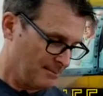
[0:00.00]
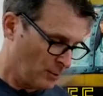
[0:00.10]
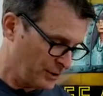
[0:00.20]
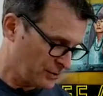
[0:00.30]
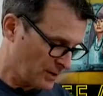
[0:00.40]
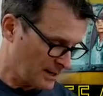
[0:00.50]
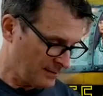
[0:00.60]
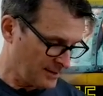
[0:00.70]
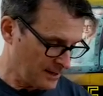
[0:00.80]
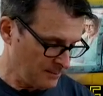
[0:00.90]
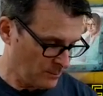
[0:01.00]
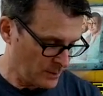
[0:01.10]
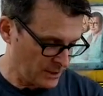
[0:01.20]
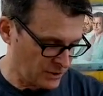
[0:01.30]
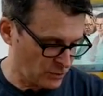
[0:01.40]
moisture on everything
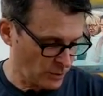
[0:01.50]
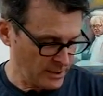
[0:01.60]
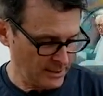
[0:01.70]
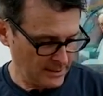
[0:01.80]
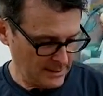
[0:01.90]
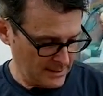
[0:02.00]
when it's stored.